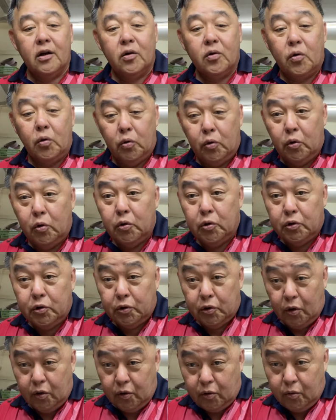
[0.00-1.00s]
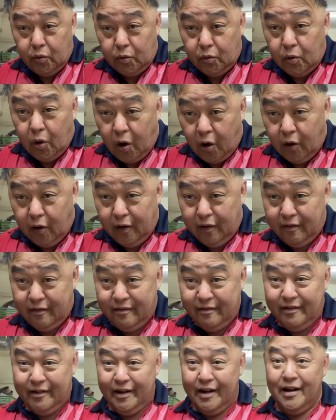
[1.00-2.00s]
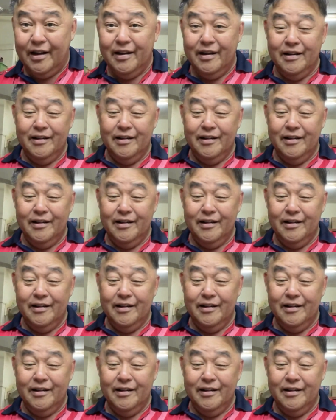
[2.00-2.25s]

Kudu horn. Yeah,